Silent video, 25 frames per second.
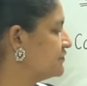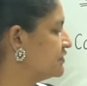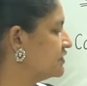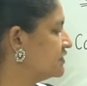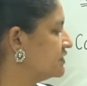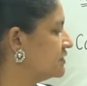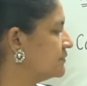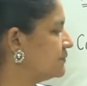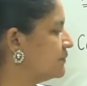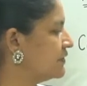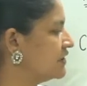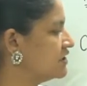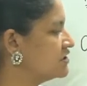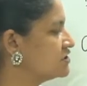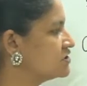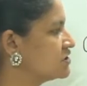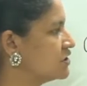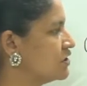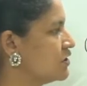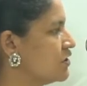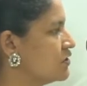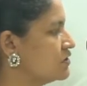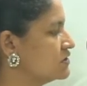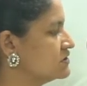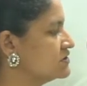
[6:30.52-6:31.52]
The picture
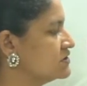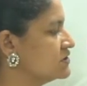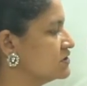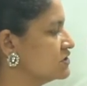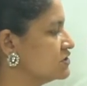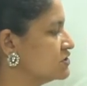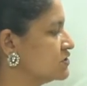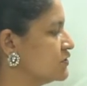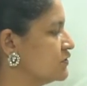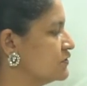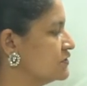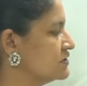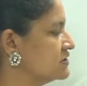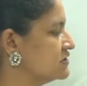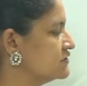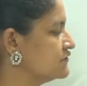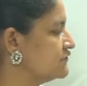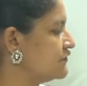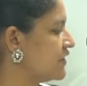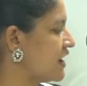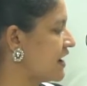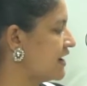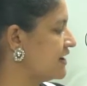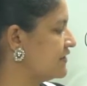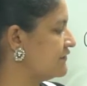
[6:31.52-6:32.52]
also shows
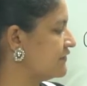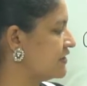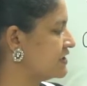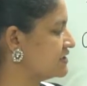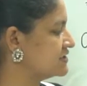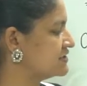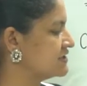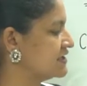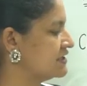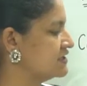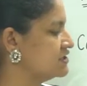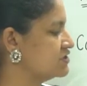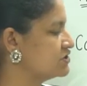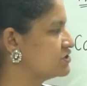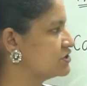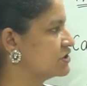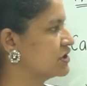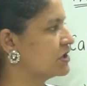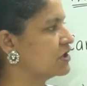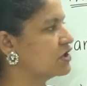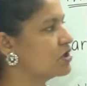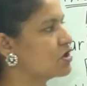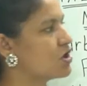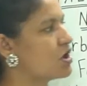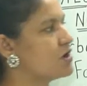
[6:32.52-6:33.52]
five
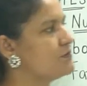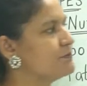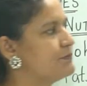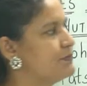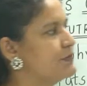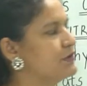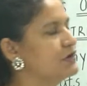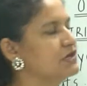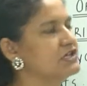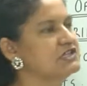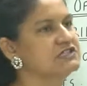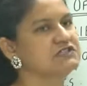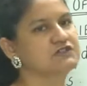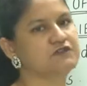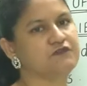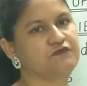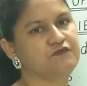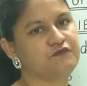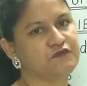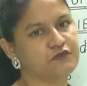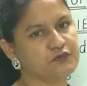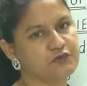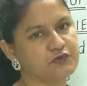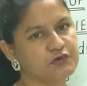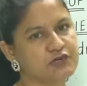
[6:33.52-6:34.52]
essential components of
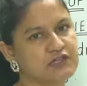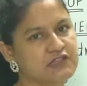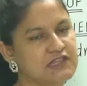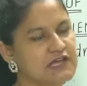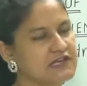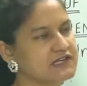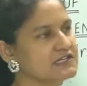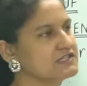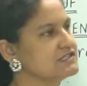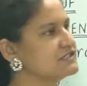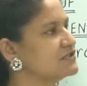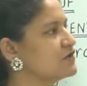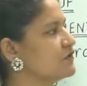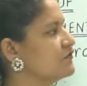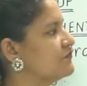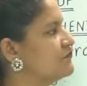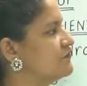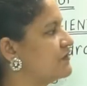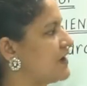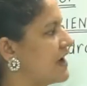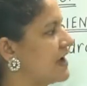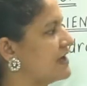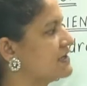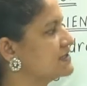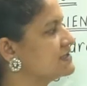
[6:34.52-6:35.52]
food, that is your
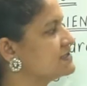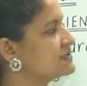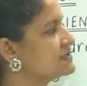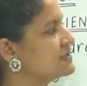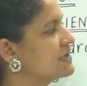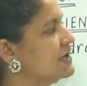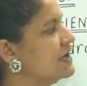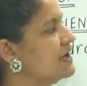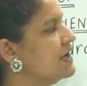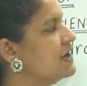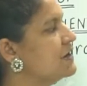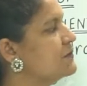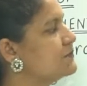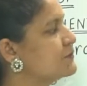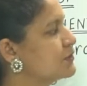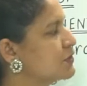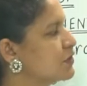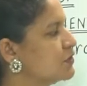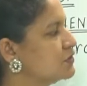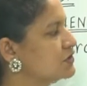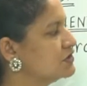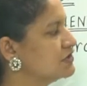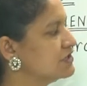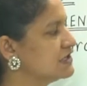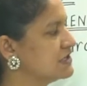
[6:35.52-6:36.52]
fats,
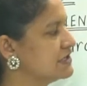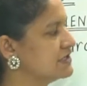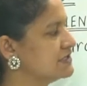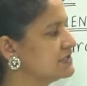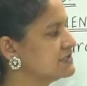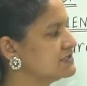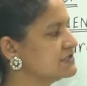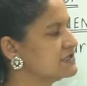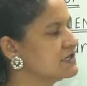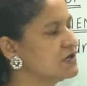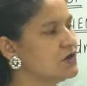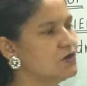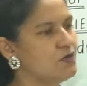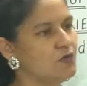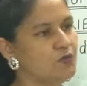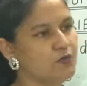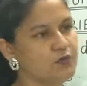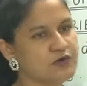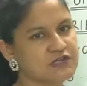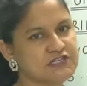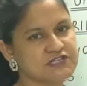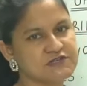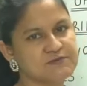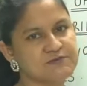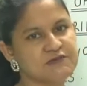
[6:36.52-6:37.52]
proteins,
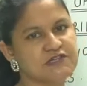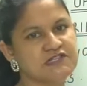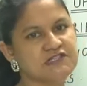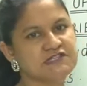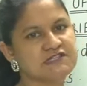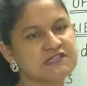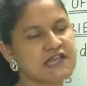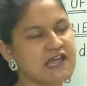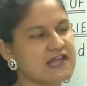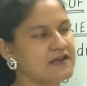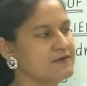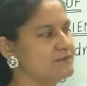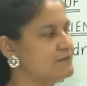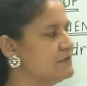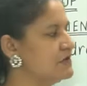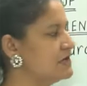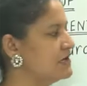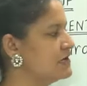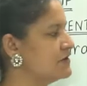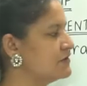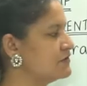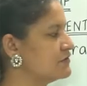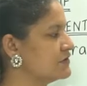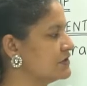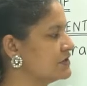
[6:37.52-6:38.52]
vitamins and
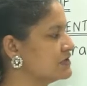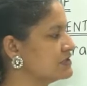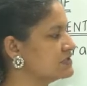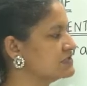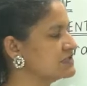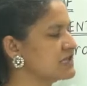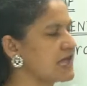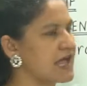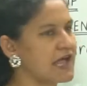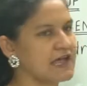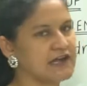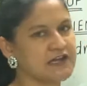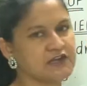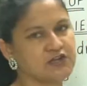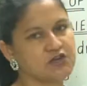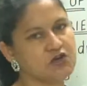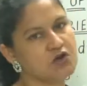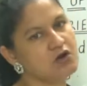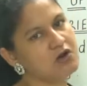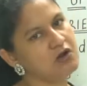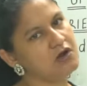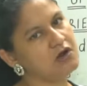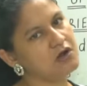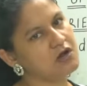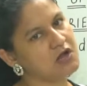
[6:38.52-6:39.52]
minerals, and
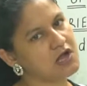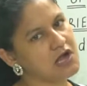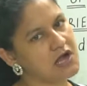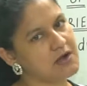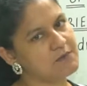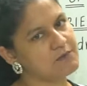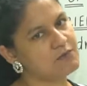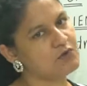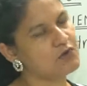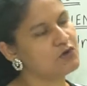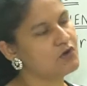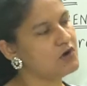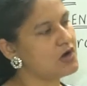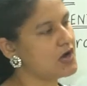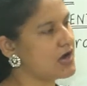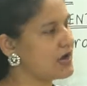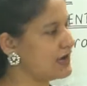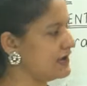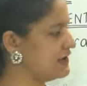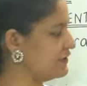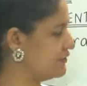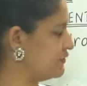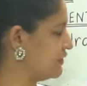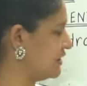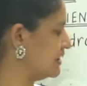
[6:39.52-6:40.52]
your
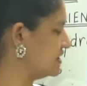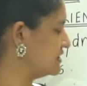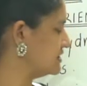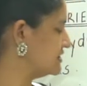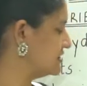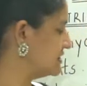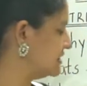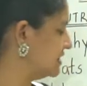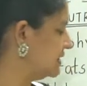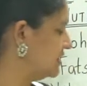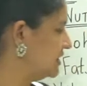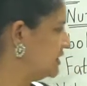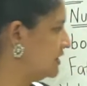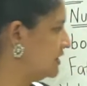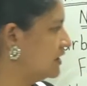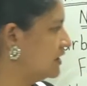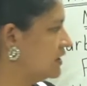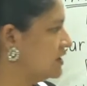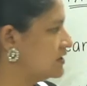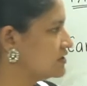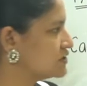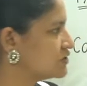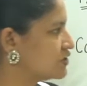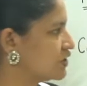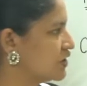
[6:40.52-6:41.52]
carbohydrates.
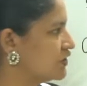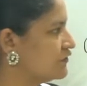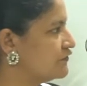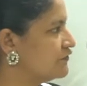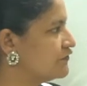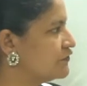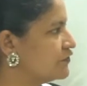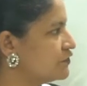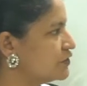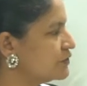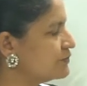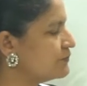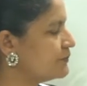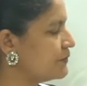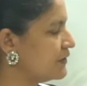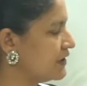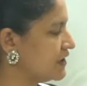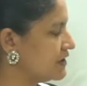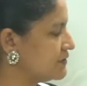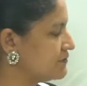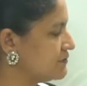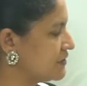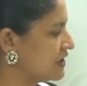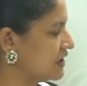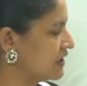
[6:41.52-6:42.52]
So a food
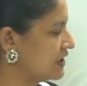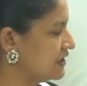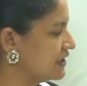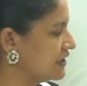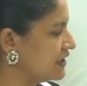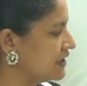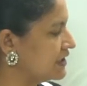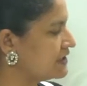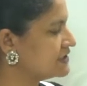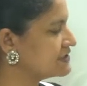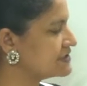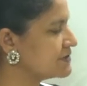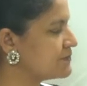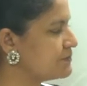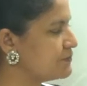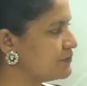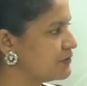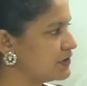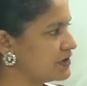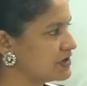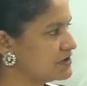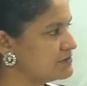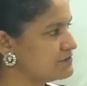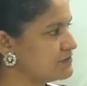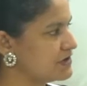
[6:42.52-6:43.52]
pyramid is a
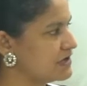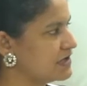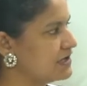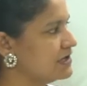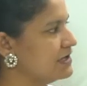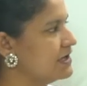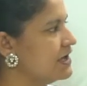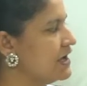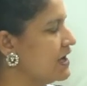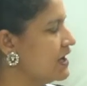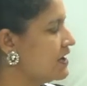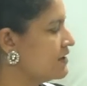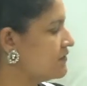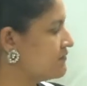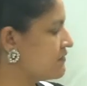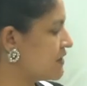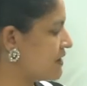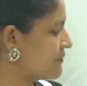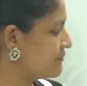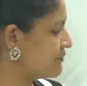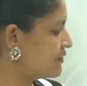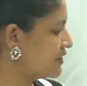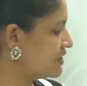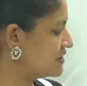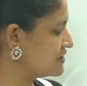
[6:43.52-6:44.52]
pyramid
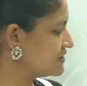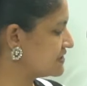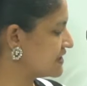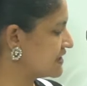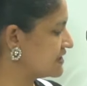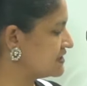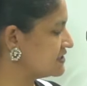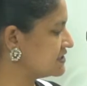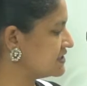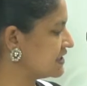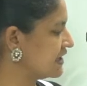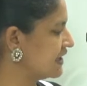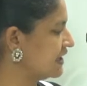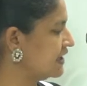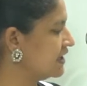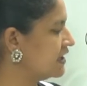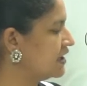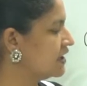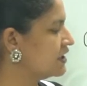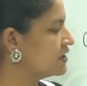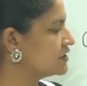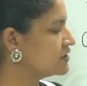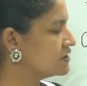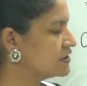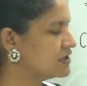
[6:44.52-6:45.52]
representing
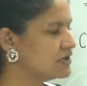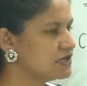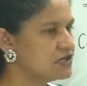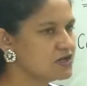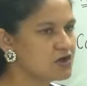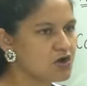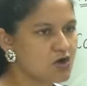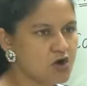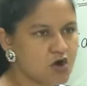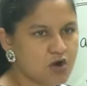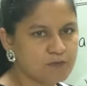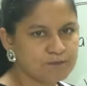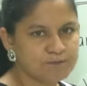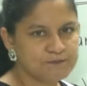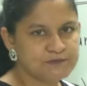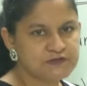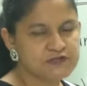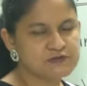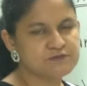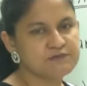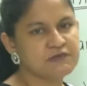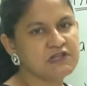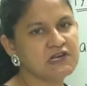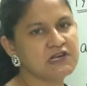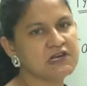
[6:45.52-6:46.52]
the
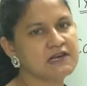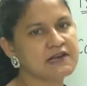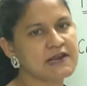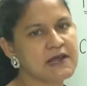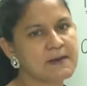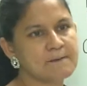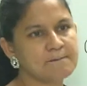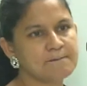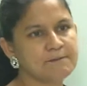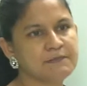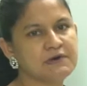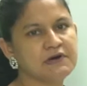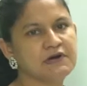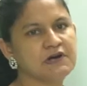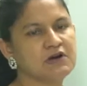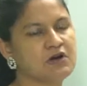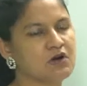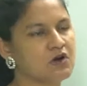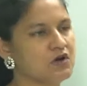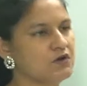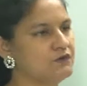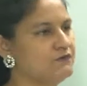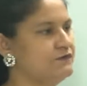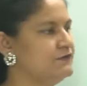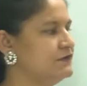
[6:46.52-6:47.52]
optimal number
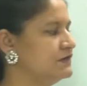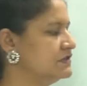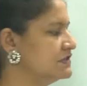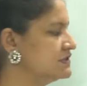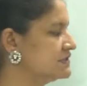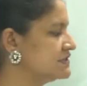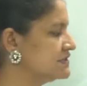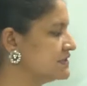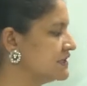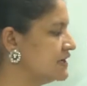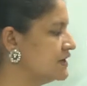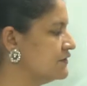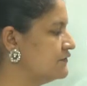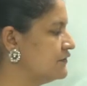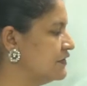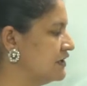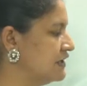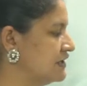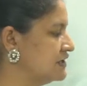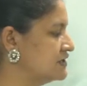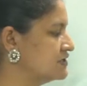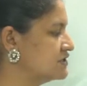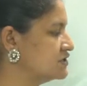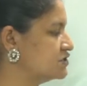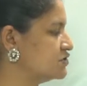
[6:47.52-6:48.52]
of
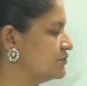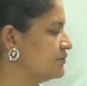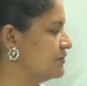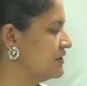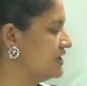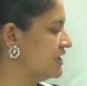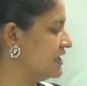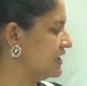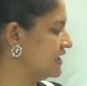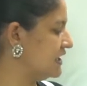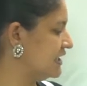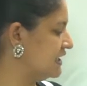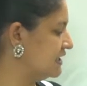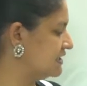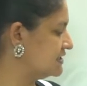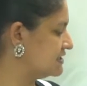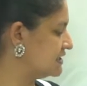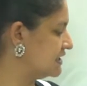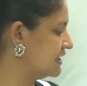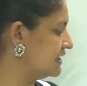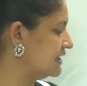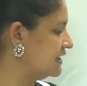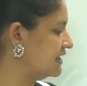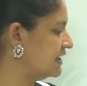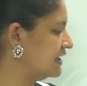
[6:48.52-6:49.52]
servings to be
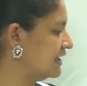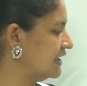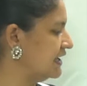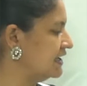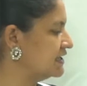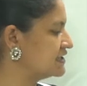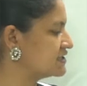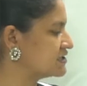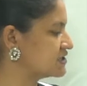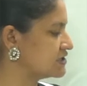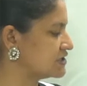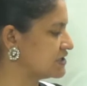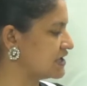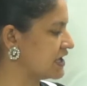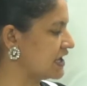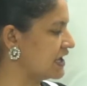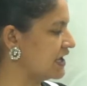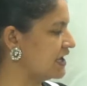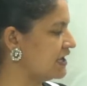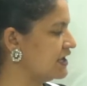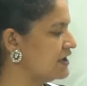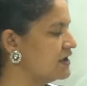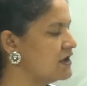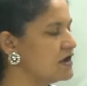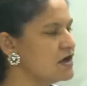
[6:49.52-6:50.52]
eaten each
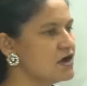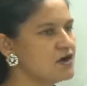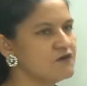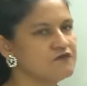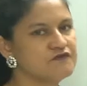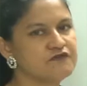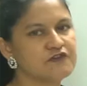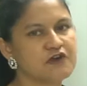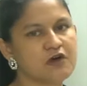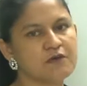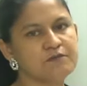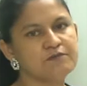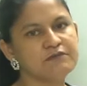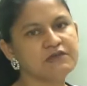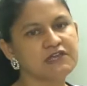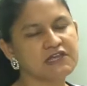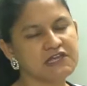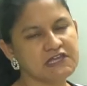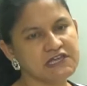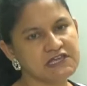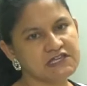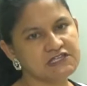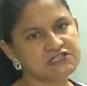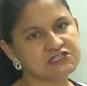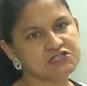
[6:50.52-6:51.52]
day from
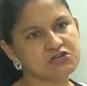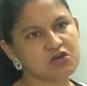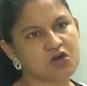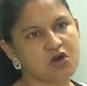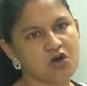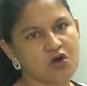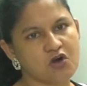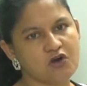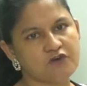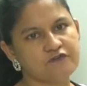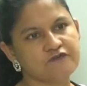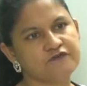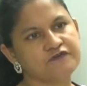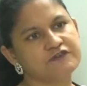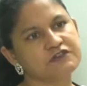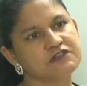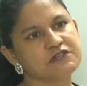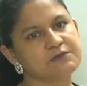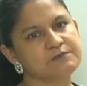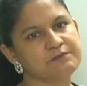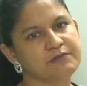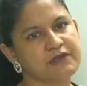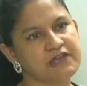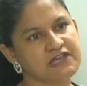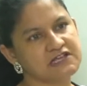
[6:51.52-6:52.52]
each of
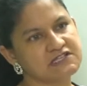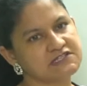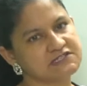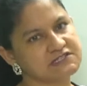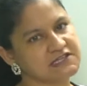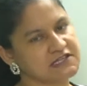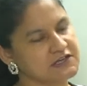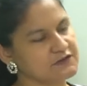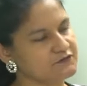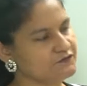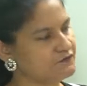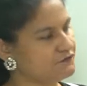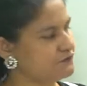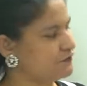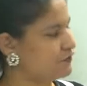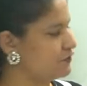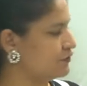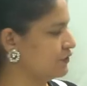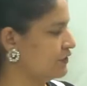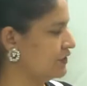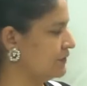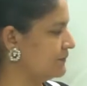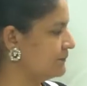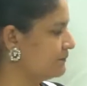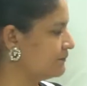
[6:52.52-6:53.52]
the basic
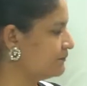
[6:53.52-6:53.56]
food.